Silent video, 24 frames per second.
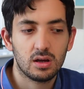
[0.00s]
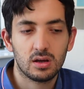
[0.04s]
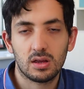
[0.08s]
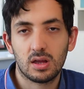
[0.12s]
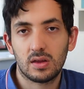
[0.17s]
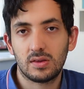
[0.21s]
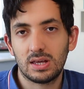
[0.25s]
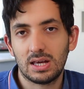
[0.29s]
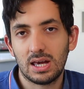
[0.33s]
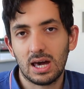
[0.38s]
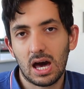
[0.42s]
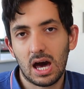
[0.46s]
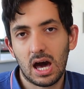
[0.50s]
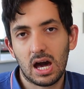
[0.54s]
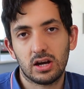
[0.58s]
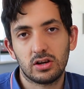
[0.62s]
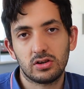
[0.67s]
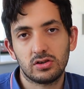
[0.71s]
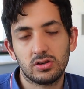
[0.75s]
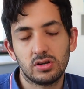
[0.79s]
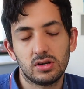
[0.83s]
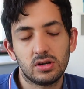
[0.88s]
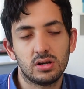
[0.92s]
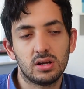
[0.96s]
And the
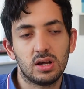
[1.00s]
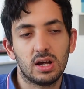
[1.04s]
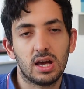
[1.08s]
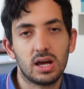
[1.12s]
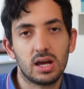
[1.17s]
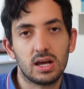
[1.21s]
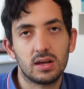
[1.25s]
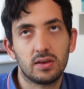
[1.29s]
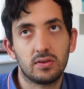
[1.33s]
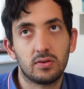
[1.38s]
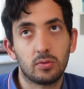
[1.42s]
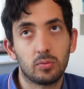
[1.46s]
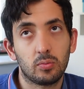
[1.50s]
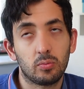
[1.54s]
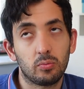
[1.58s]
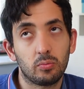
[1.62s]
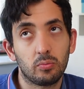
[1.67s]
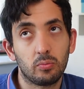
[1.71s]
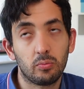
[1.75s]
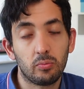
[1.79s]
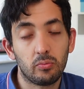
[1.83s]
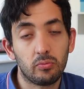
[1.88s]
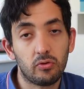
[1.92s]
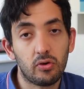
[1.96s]
action is
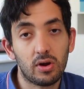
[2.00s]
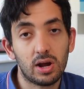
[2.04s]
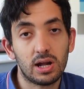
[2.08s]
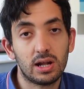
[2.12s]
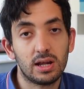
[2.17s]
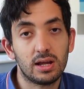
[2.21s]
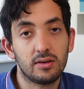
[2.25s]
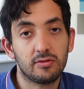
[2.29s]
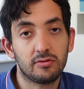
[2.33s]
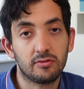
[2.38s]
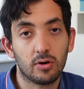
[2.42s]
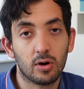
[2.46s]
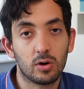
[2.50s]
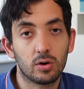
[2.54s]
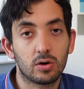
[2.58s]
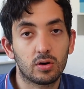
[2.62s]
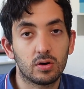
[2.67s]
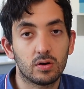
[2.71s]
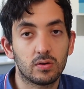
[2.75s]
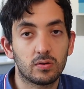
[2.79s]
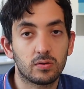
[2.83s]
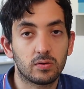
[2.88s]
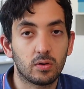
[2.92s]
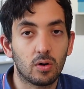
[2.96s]
really
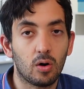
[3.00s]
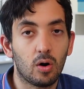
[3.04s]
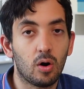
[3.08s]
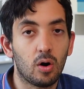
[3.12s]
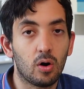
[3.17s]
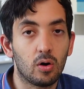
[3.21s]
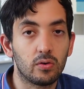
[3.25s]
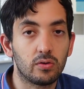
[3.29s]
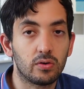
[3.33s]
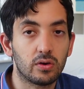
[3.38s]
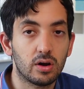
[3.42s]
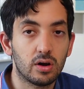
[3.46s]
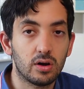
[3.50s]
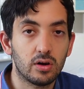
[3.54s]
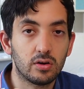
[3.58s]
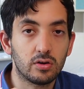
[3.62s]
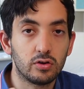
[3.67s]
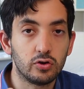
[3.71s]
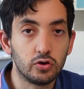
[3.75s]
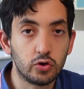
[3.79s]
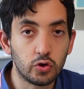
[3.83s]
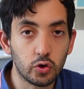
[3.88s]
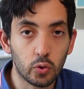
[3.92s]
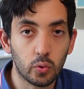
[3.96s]
focused on
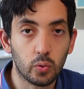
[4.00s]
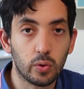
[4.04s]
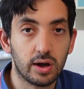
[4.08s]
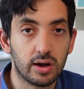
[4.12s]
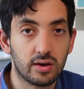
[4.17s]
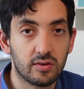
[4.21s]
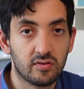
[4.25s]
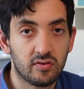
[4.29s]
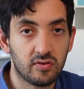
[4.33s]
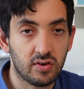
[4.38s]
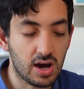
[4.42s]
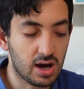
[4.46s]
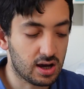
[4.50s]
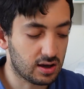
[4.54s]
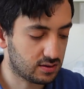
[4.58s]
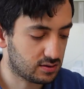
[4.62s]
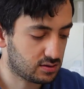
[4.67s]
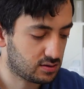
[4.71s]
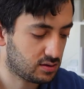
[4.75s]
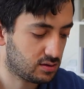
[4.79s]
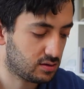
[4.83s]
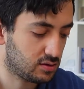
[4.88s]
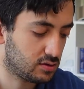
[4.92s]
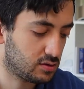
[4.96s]
doing
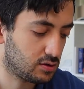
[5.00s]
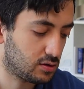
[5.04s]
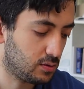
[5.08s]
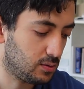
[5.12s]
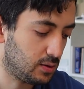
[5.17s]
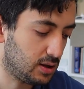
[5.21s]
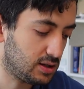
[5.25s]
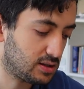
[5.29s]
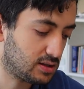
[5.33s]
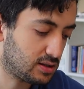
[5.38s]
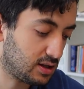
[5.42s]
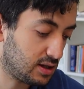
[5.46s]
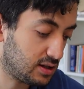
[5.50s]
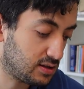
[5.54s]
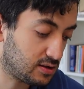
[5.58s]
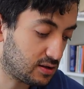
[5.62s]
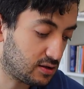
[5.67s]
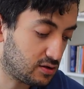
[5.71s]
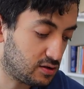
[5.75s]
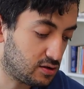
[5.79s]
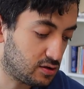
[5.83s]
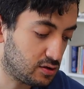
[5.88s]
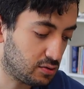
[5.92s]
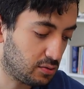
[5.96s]
things. So it's a
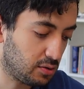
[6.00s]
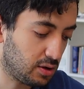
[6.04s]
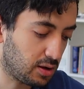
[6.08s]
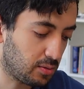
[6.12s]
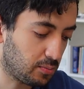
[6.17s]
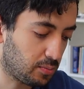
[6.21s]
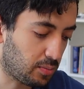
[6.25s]
doing